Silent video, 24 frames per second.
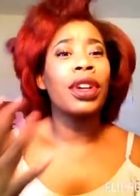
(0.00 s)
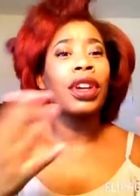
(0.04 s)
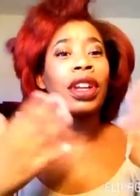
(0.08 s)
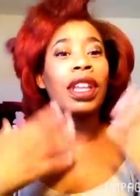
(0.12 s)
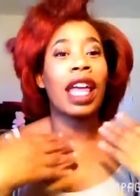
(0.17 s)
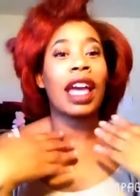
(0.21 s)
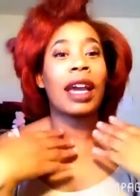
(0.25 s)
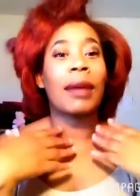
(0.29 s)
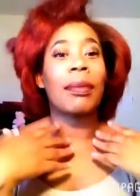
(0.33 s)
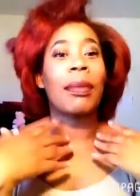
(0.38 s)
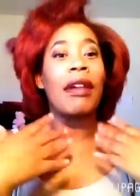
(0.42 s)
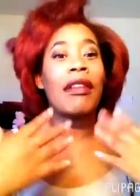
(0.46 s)
You're
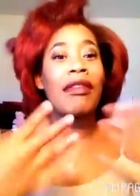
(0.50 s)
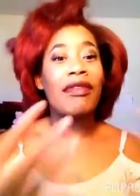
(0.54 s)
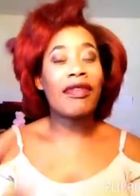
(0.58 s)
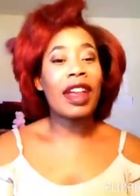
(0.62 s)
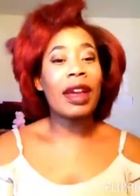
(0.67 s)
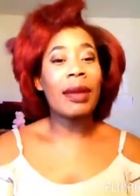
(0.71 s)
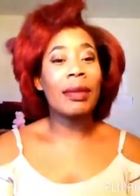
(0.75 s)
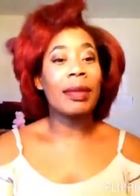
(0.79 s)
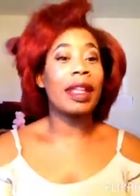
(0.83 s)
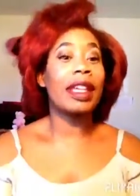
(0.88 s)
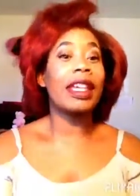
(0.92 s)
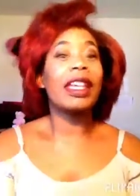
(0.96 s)
like my
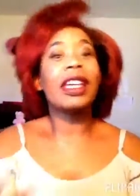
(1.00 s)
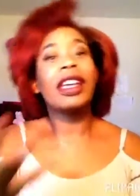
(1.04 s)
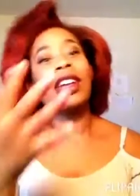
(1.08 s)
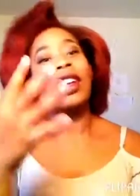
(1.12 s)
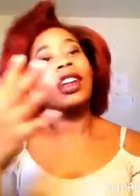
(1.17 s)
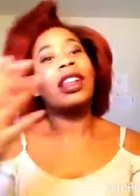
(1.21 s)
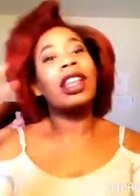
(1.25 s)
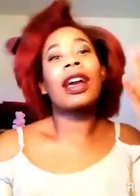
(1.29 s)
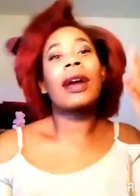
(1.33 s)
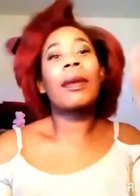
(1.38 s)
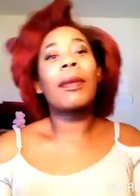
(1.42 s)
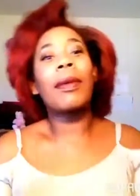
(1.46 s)
family.
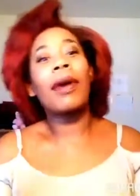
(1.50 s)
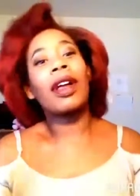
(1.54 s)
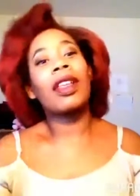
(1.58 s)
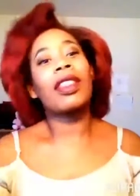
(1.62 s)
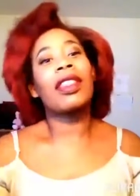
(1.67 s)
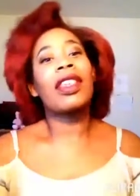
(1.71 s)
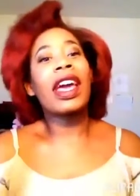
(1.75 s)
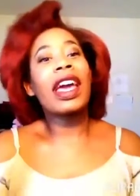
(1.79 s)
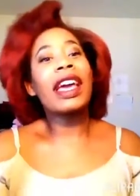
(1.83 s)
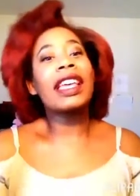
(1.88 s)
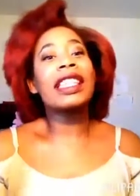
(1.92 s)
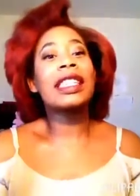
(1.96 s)
You're like a part of
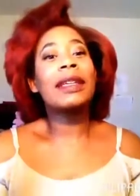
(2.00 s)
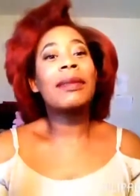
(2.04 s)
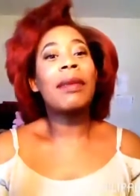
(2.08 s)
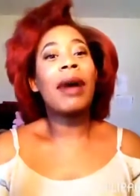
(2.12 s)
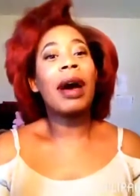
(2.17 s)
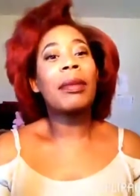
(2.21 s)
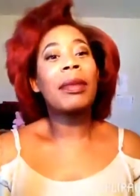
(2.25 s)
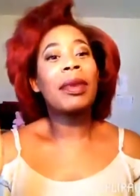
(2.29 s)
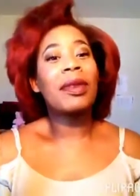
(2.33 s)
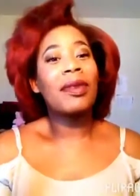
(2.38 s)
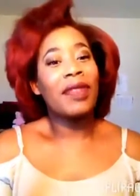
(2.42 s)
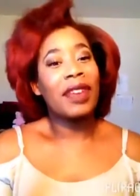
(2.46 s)
the SC
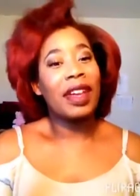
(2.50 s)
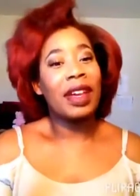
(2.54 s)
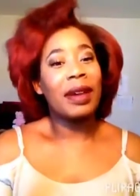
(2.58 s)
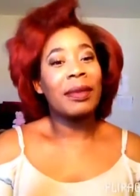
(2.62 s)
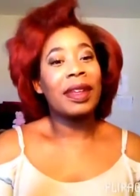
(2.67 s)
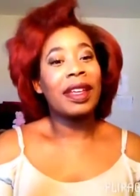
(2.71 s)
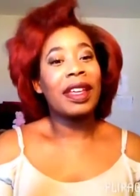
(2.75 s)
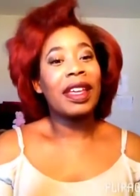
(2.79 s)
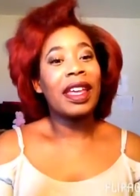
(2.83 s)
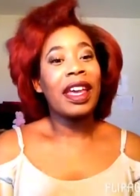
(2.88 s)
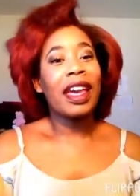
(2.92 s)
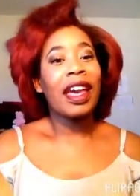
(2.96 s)
Mommy
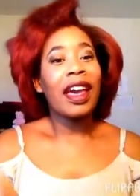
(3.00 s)
family.